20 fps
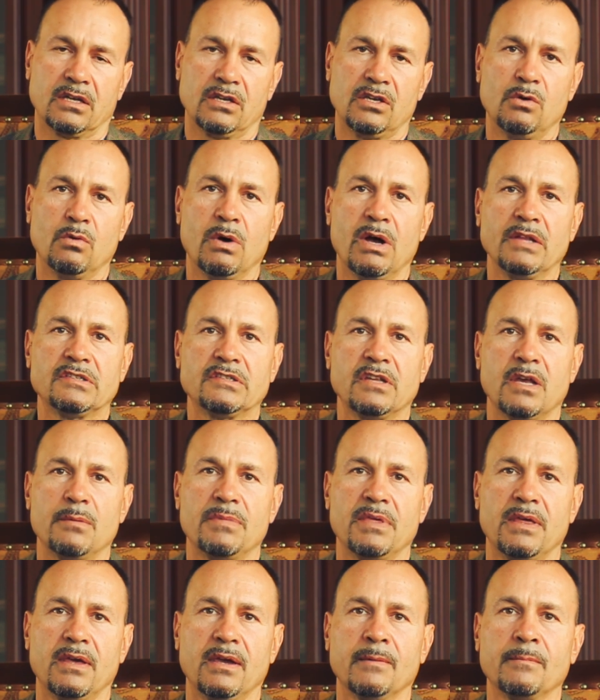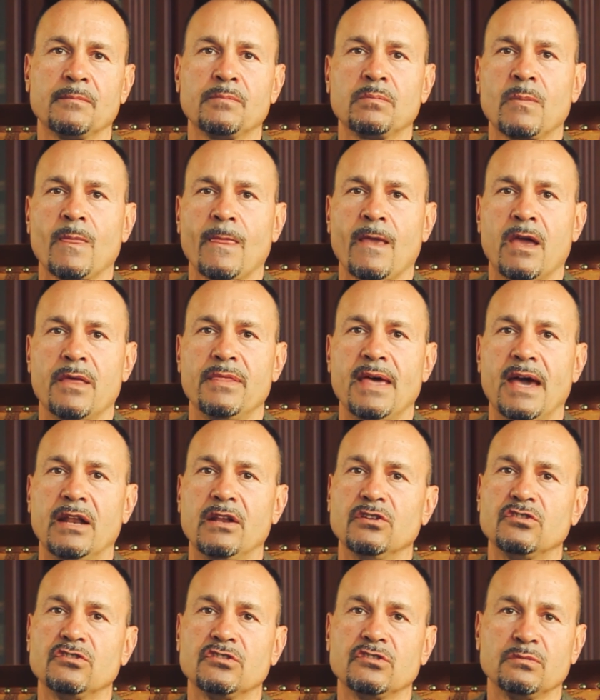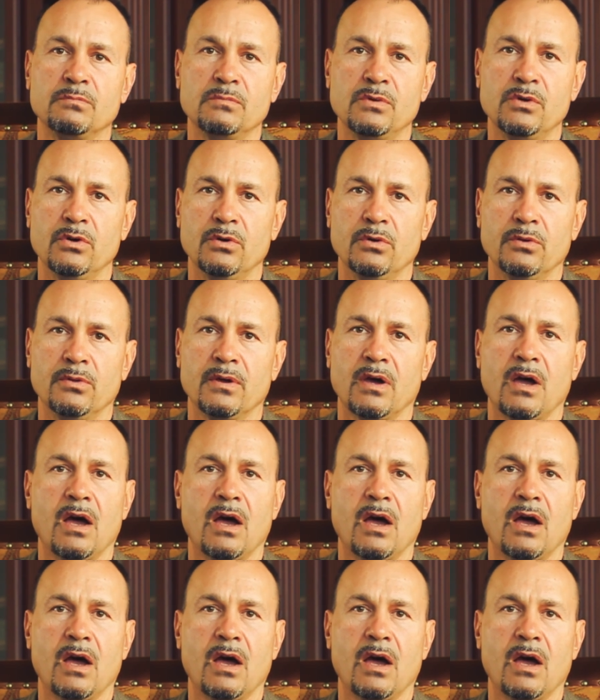You want something that is smooth